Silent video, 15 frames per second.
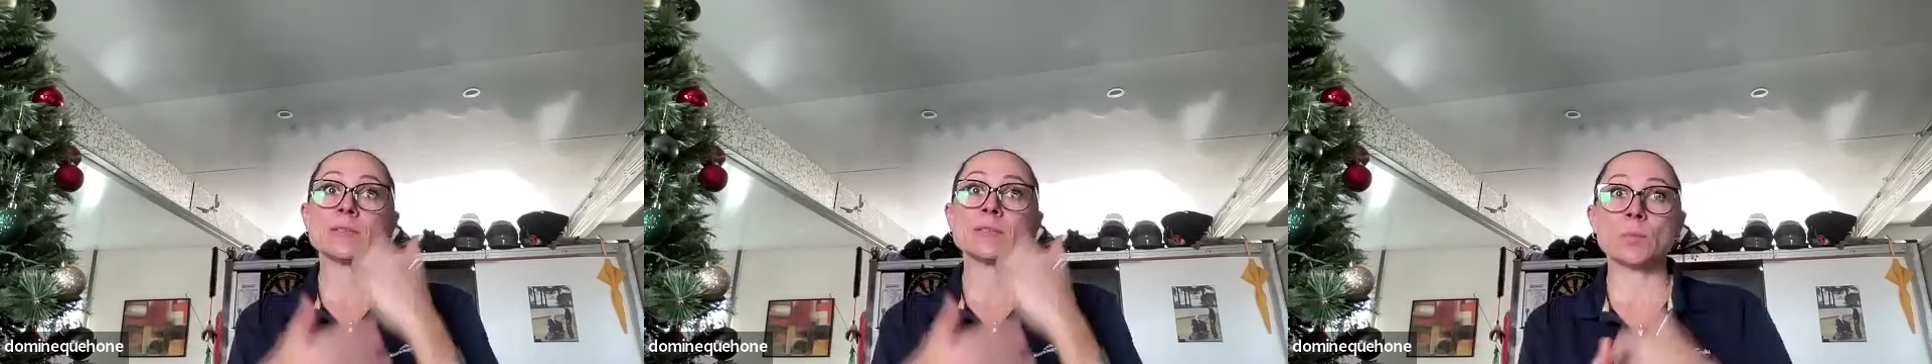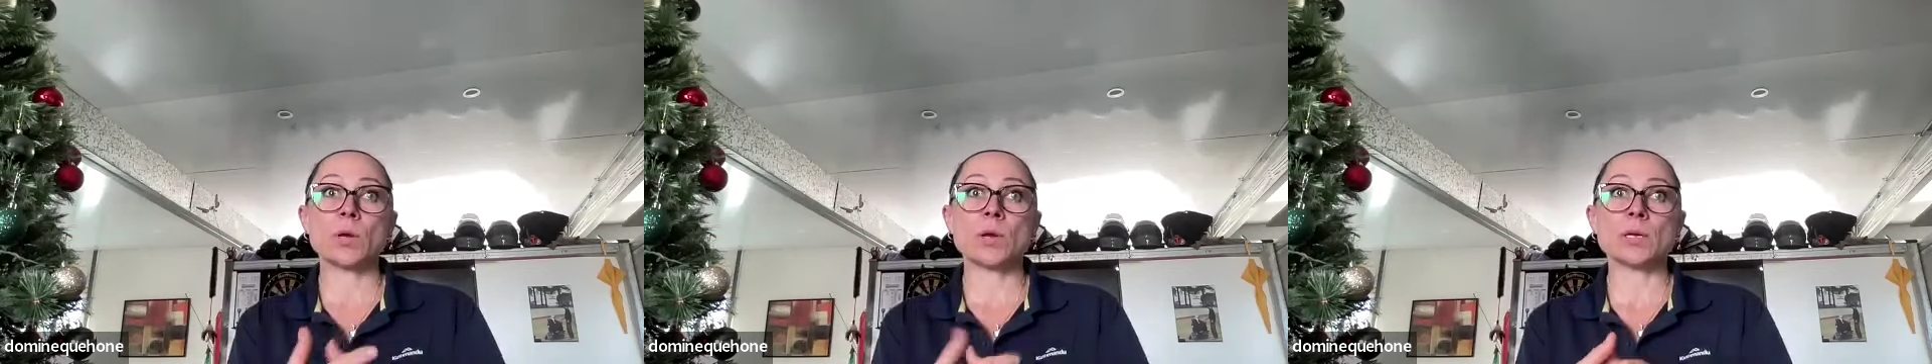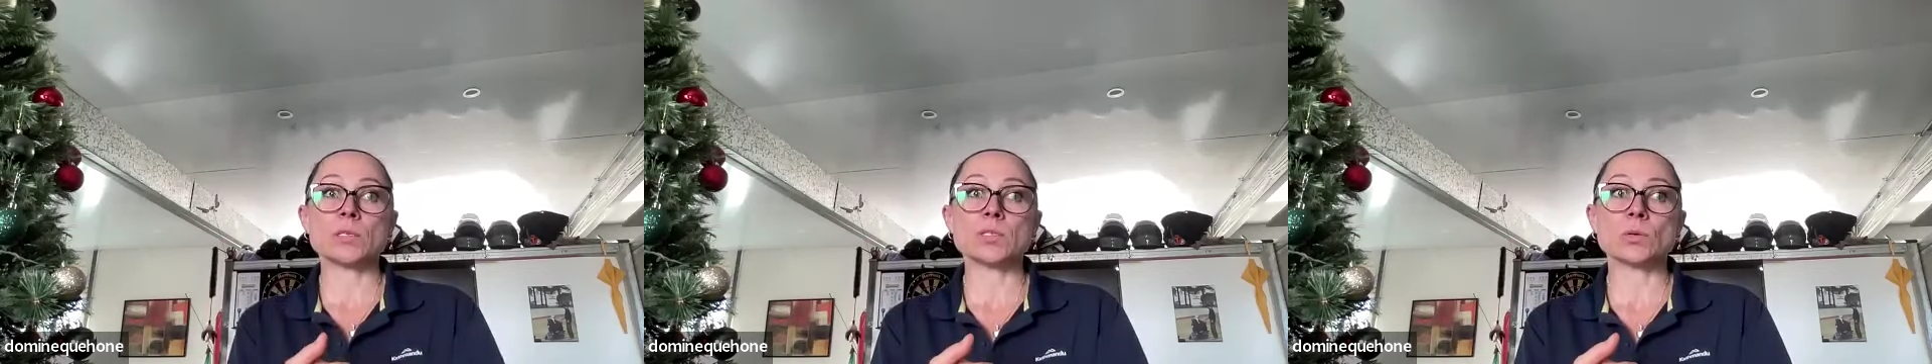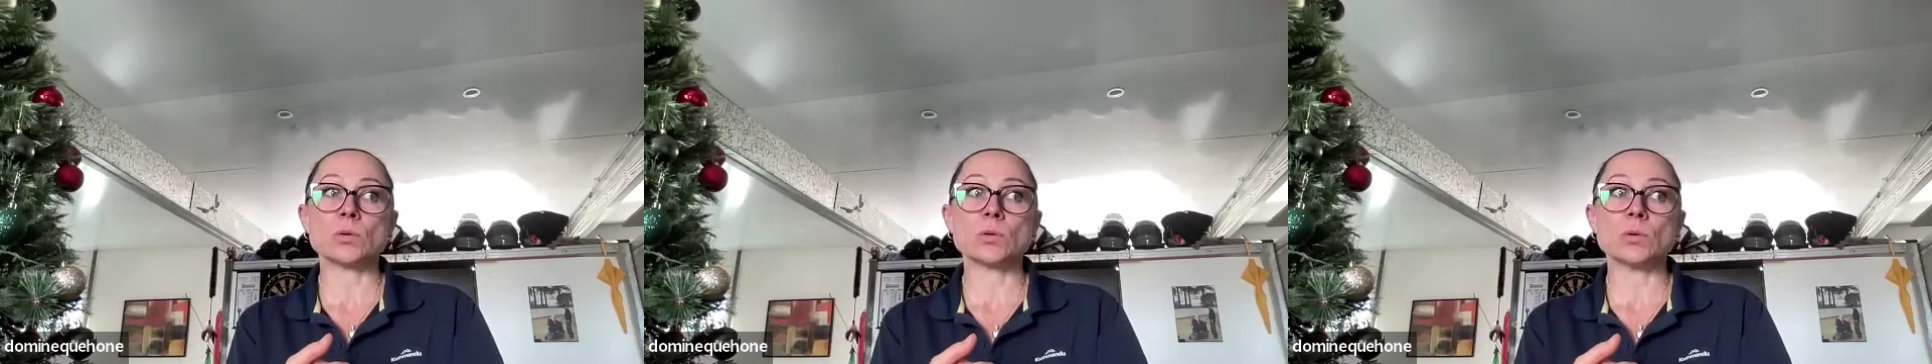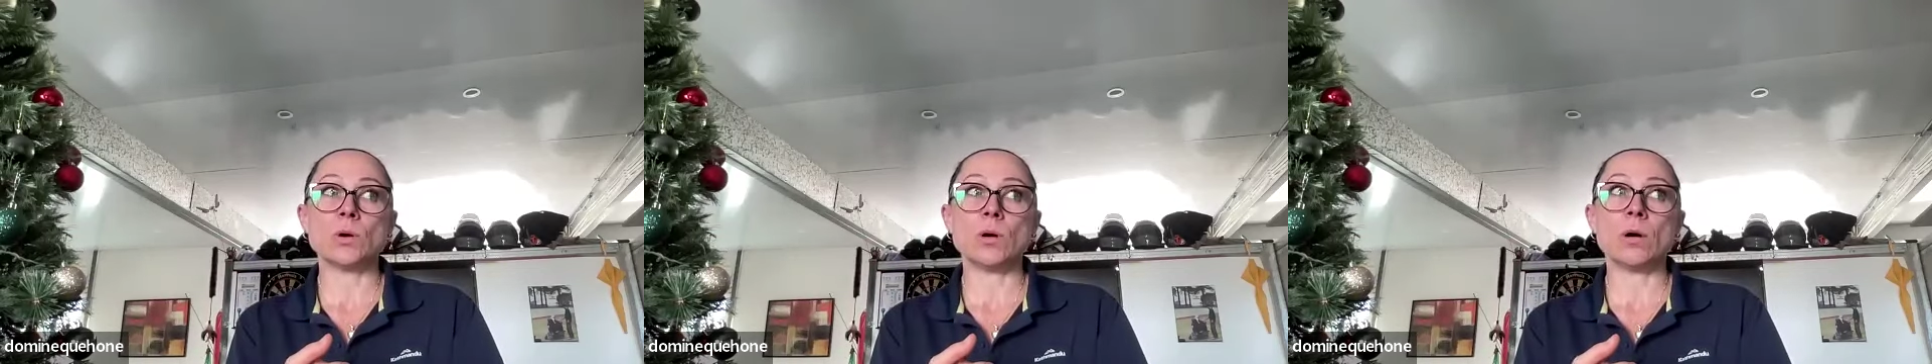someone I
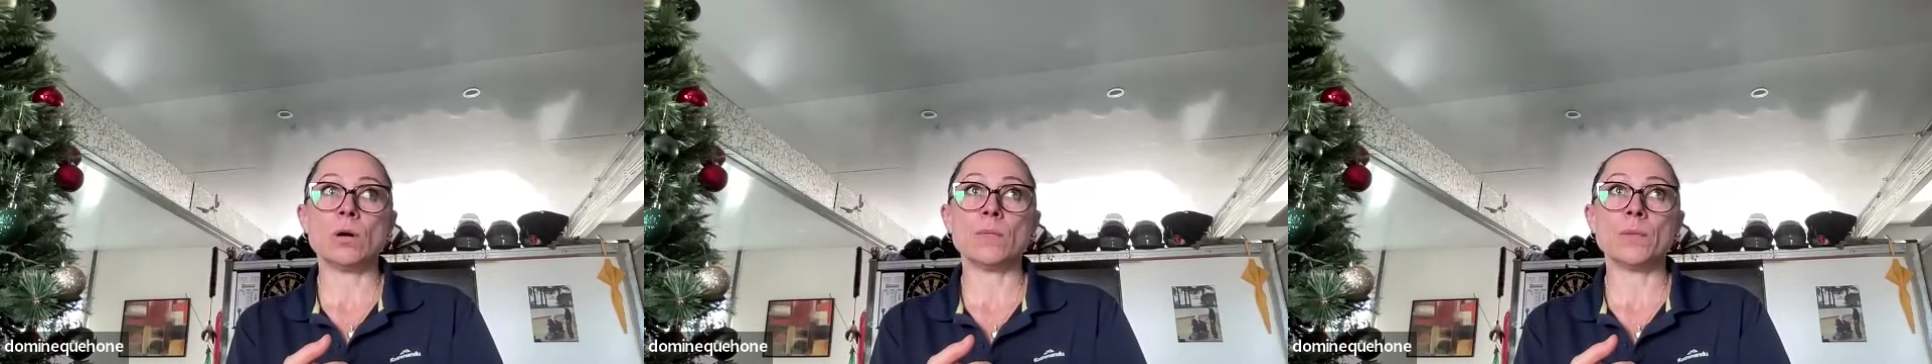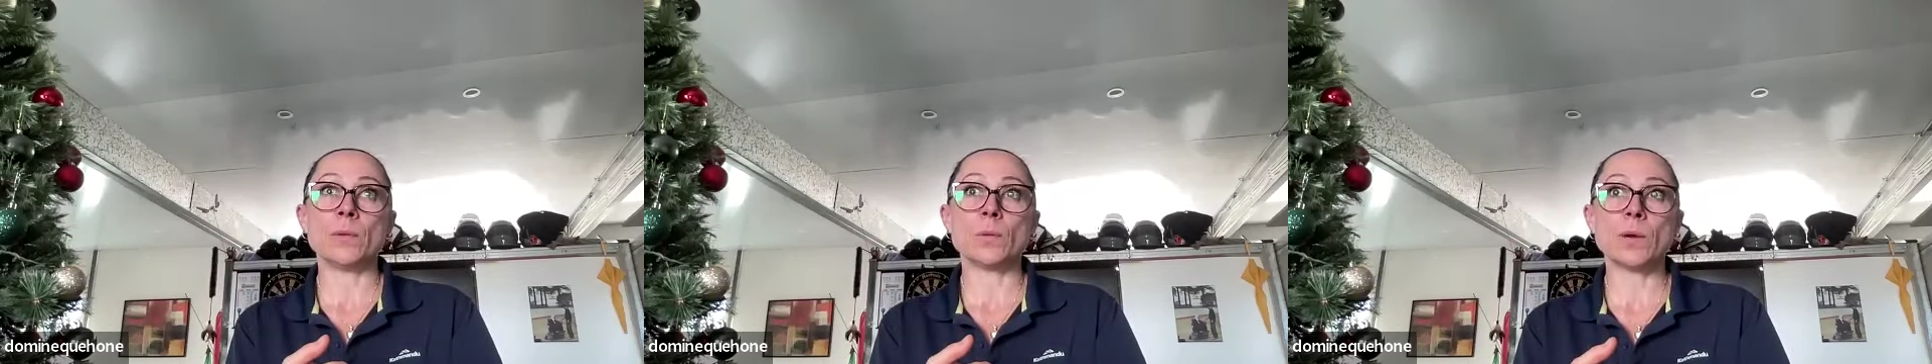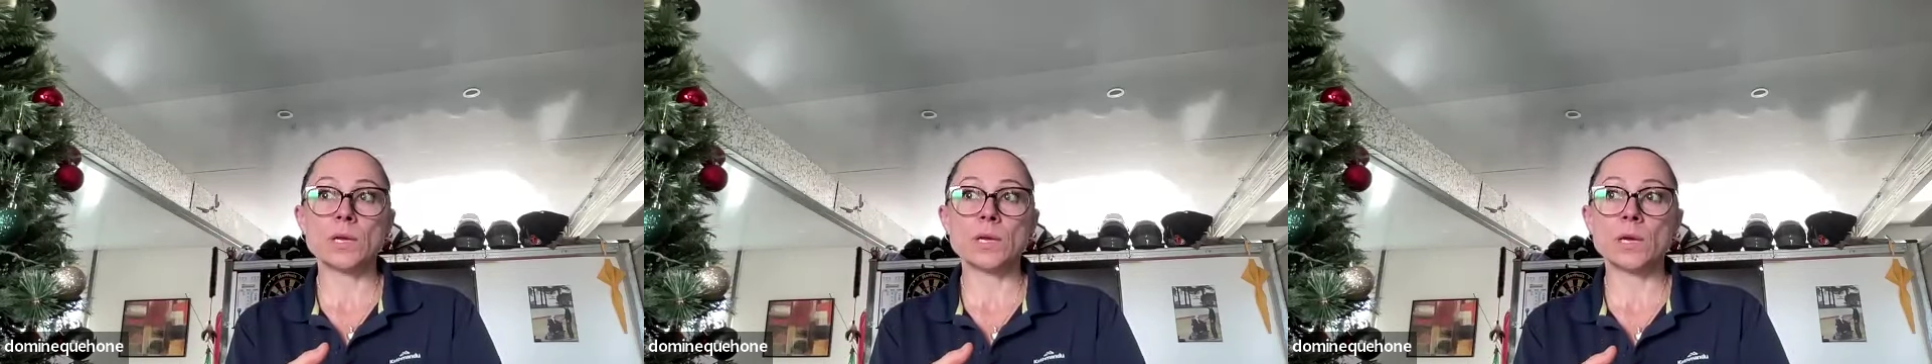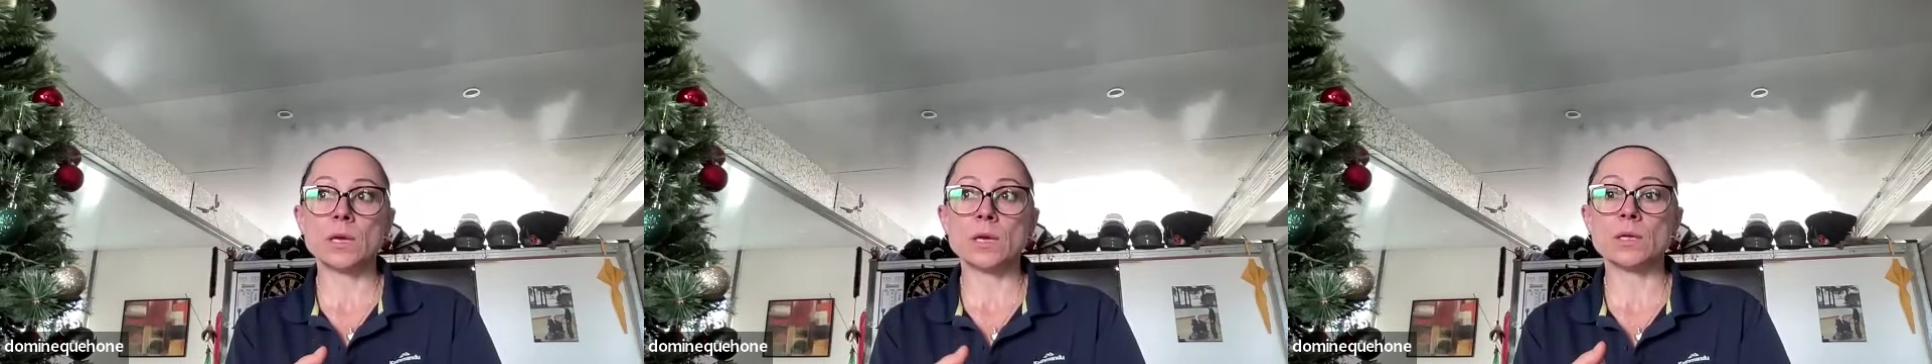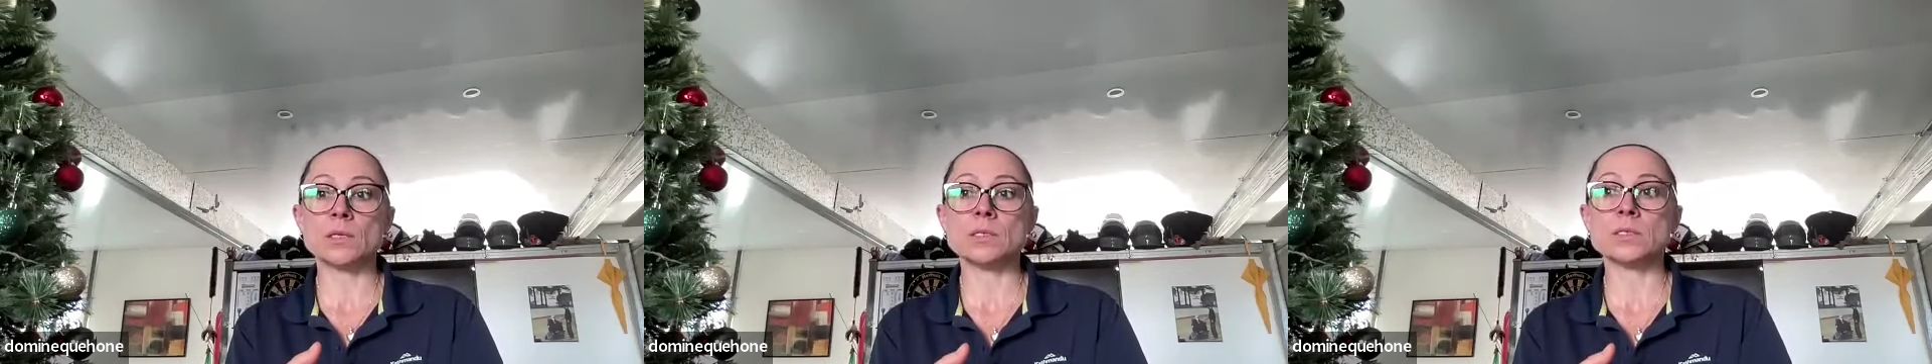saw on the
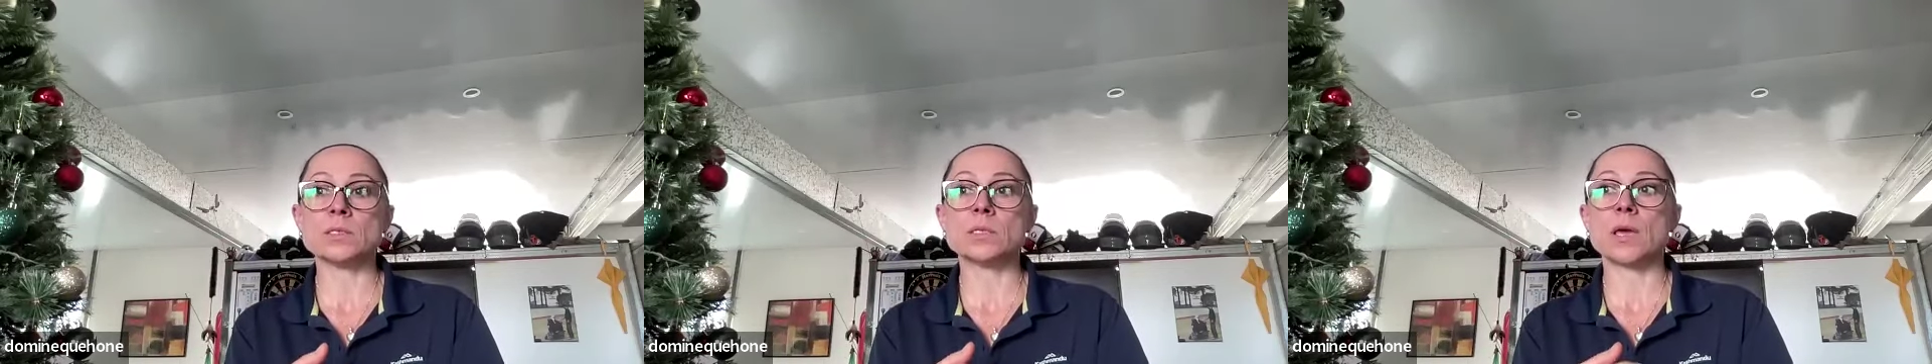weekend,